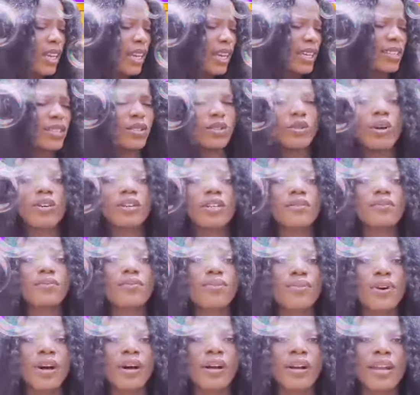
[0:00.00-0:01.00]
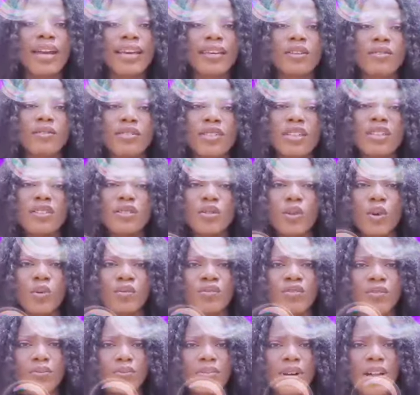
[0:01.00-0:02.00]
It's turning brown, like your skin
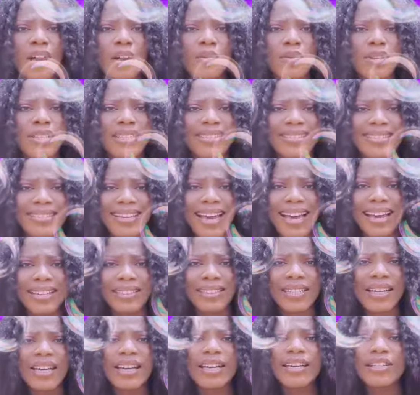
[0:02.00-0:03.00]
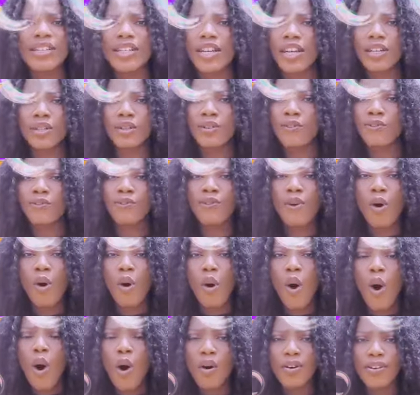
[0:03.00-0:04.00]
tones brown, it's tan, then you
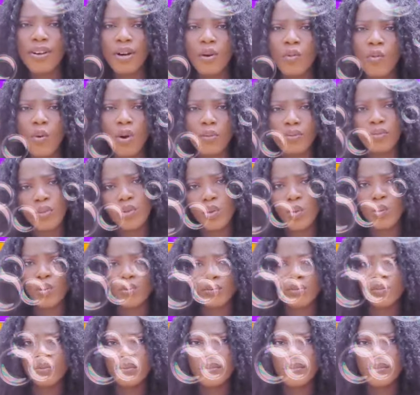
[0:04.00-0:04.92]
fall under warm tone.